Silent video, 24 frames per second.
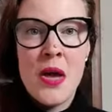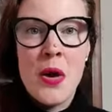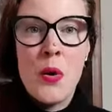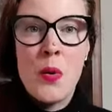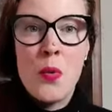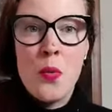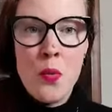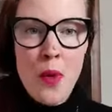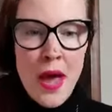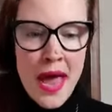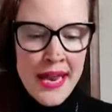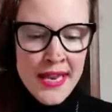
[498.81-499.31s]

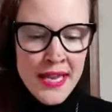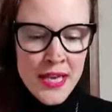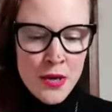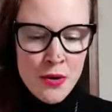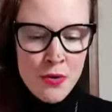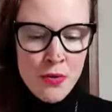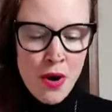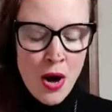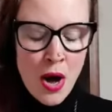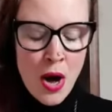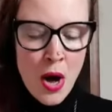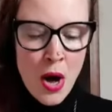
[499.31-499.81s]
When
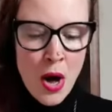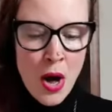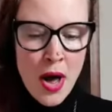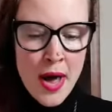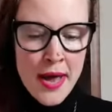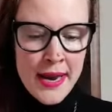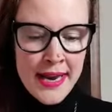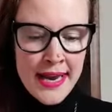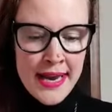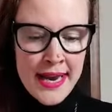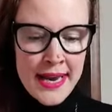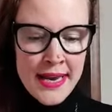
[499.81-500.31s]
you are
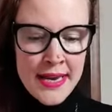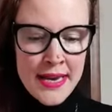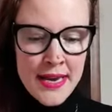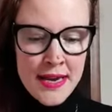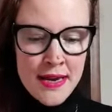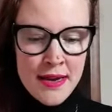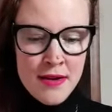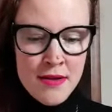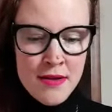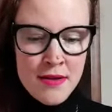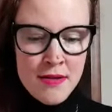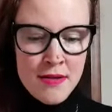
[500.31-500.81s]
in
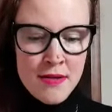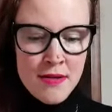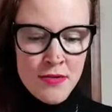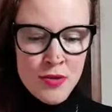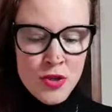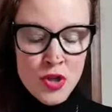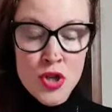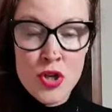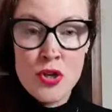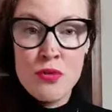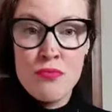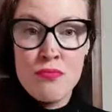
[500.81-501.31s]
a
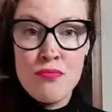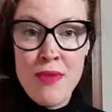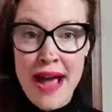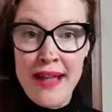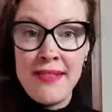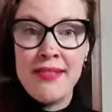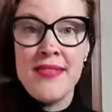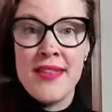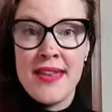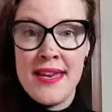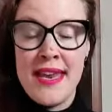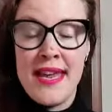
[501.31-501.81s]

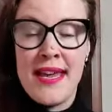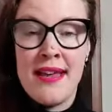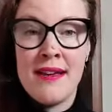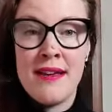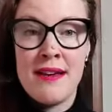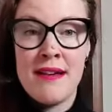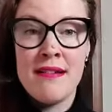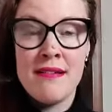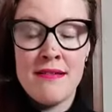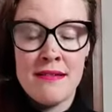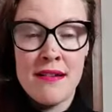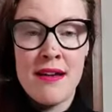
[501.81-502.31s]
threatening
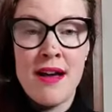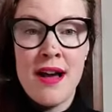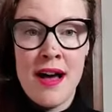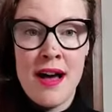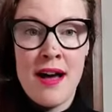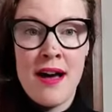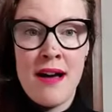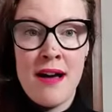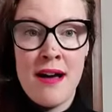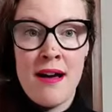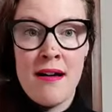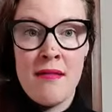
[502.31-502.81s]

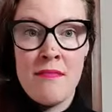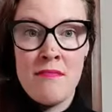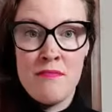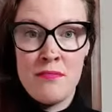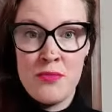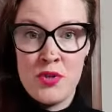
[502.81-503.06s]
uh,